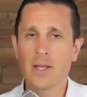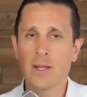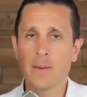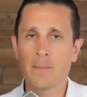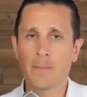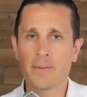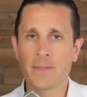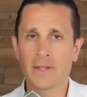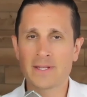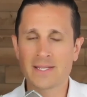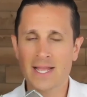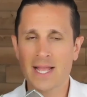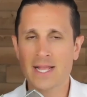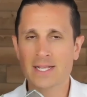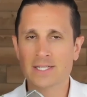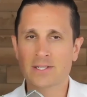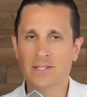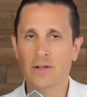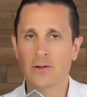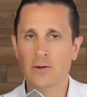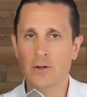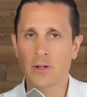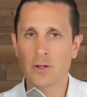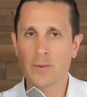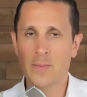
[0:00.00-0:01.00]
but the tax
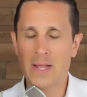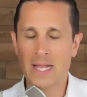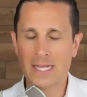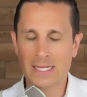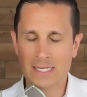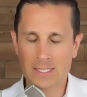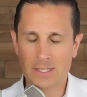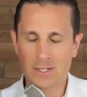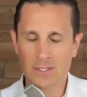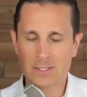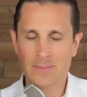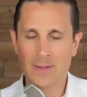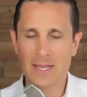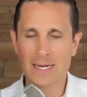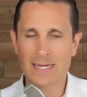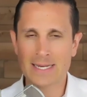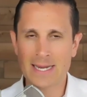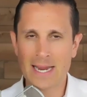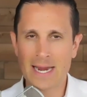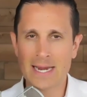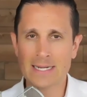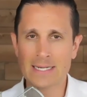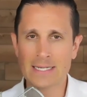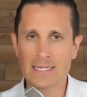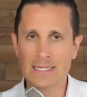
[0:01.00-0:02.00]
code go back, goes back
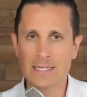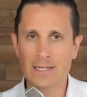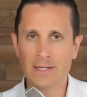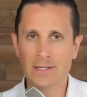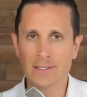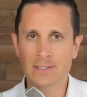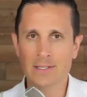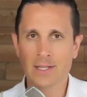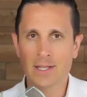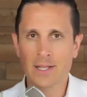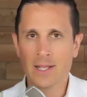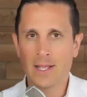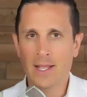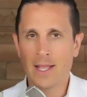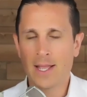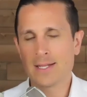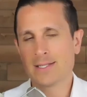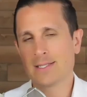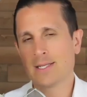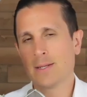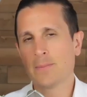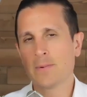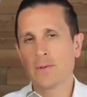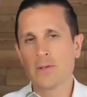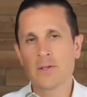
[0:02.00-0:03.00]
90 years. And
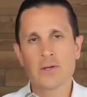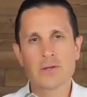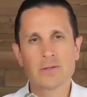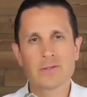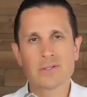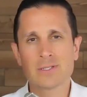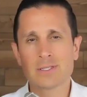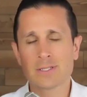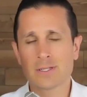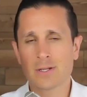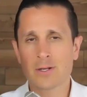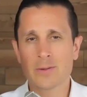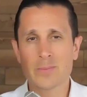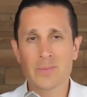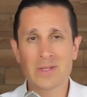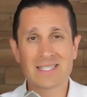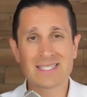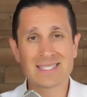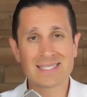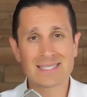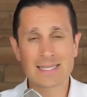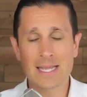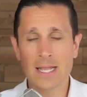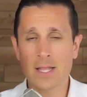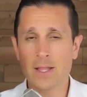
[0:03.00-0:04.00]
simply, you're just going to be
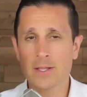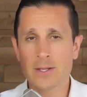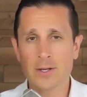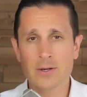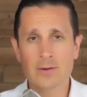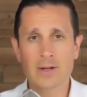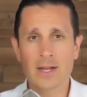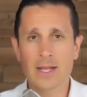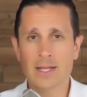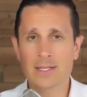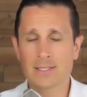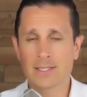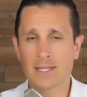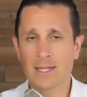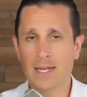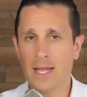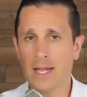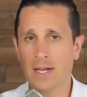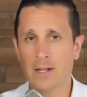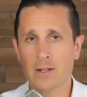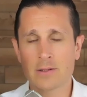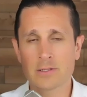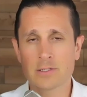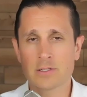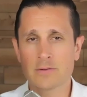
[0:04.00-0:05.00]
selling your asset
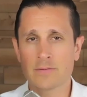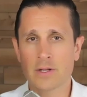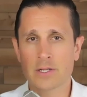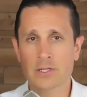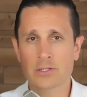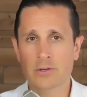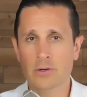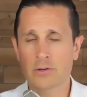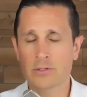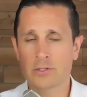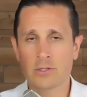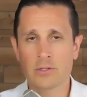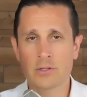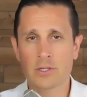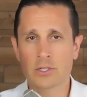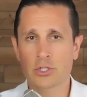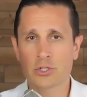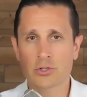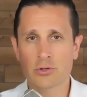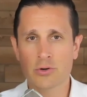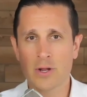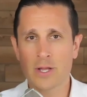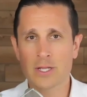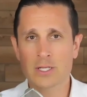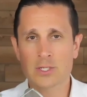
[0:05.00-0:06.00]
at close of escrow to the
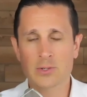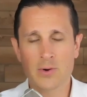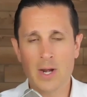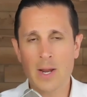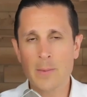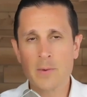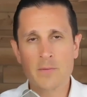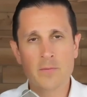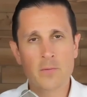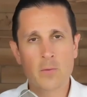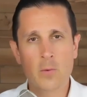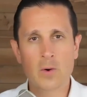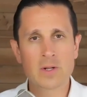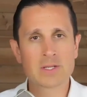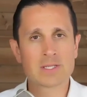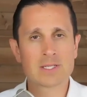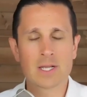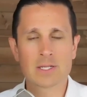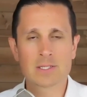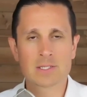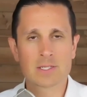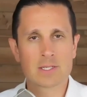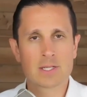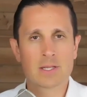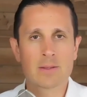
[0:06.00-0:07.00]
trust right before it
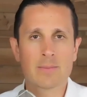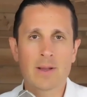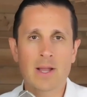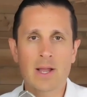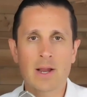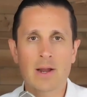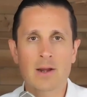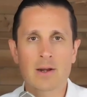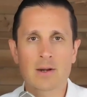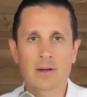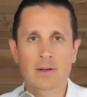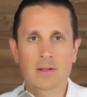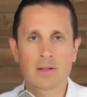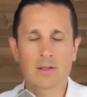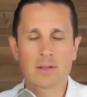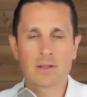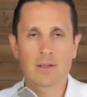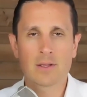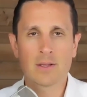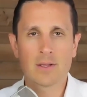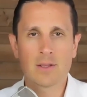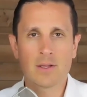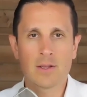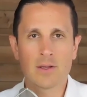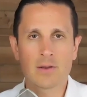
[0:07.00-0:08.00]
sells it to the buyer.
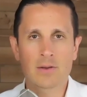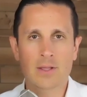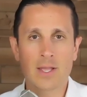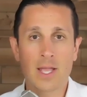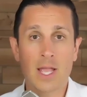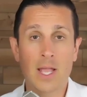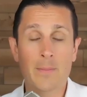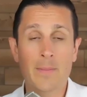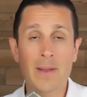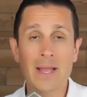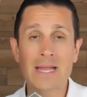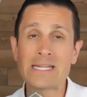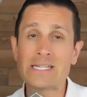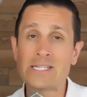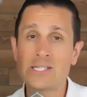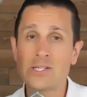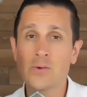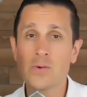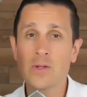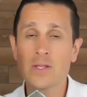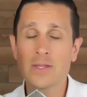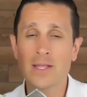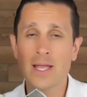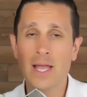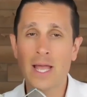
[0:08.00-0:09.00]
Okay, and by
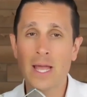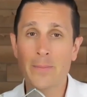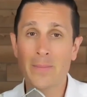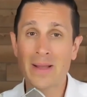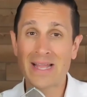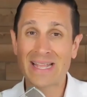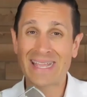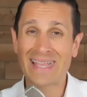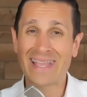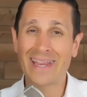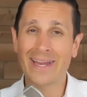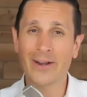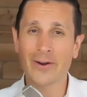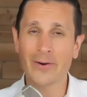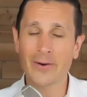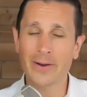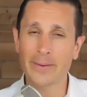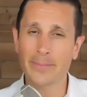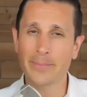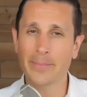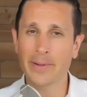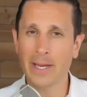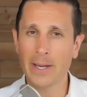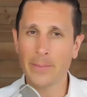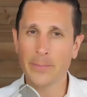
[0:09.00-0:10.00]
doing that and by
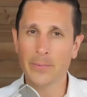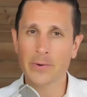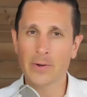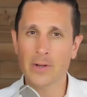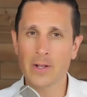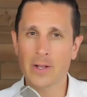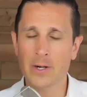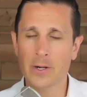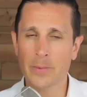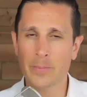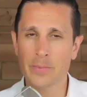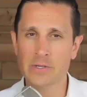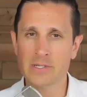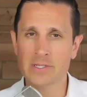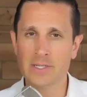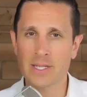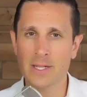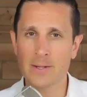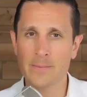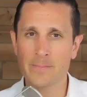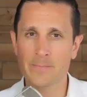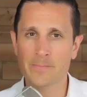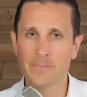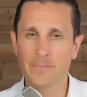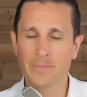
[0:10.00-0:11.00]
carrying paper 100%,